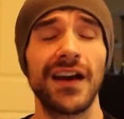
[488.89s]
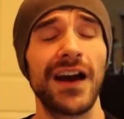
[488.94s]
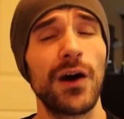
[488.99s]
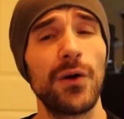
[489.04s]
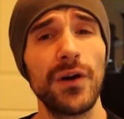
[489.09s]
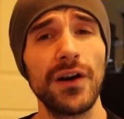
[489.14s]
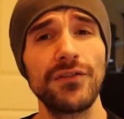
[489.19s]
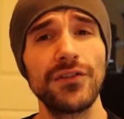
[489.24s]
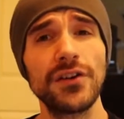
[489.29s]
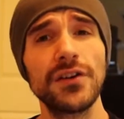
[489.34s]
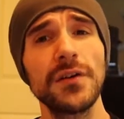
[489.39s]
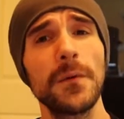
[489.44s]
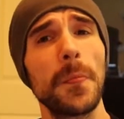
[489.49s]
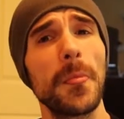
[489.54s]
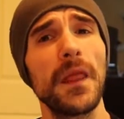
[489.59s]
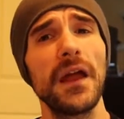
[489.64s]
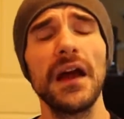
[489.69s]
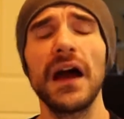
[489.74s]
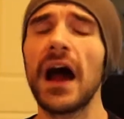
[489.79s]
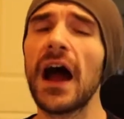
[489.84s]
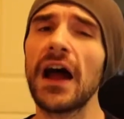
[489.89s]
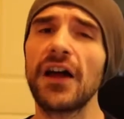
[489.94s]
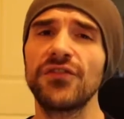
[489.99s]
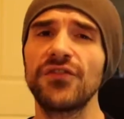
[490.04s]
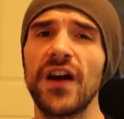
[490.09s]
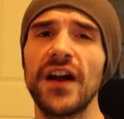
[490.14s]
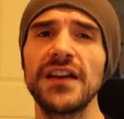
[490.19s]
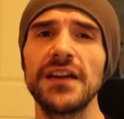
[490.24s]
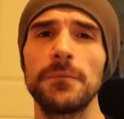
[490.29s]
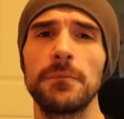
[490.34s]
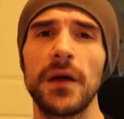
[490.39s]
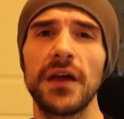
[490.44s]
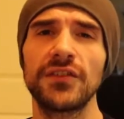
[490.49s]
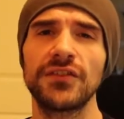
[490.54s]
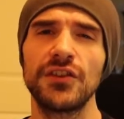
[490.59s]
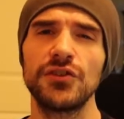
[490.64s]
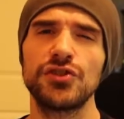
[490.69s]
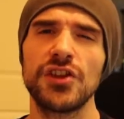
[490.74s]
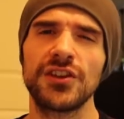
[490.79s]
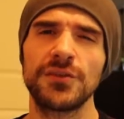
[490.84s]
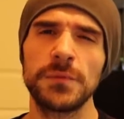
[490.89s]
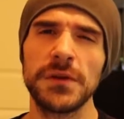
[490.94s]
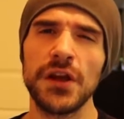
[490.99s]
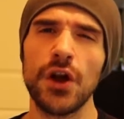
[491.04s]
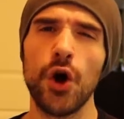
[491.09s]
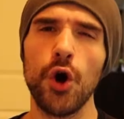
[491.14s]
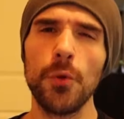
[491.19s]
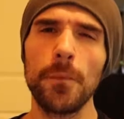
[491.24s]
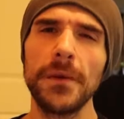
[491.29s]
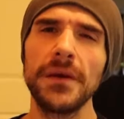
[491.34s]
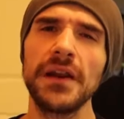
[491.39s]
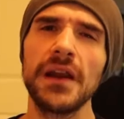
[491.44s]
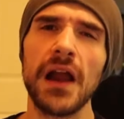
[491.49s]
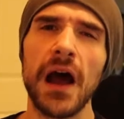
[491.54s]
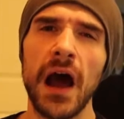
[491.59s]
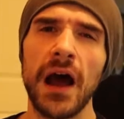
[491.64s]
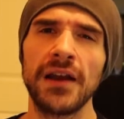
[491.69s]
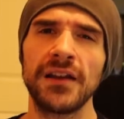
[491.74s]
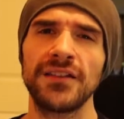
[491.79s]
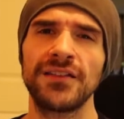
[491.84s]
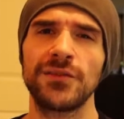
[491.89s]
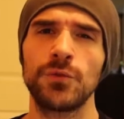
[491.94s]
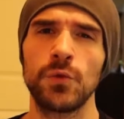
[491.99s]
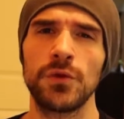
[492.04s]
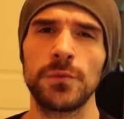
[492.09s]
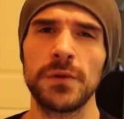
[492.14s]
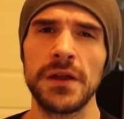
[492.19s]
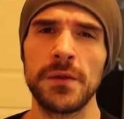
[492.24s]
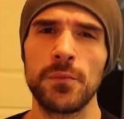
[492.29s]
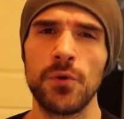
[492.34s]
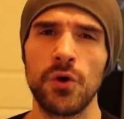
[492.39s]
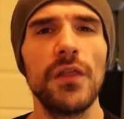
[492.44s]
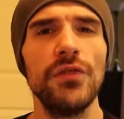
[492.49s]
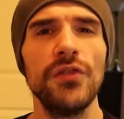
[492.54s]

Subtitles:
However, I find it best to just be open and honest with people.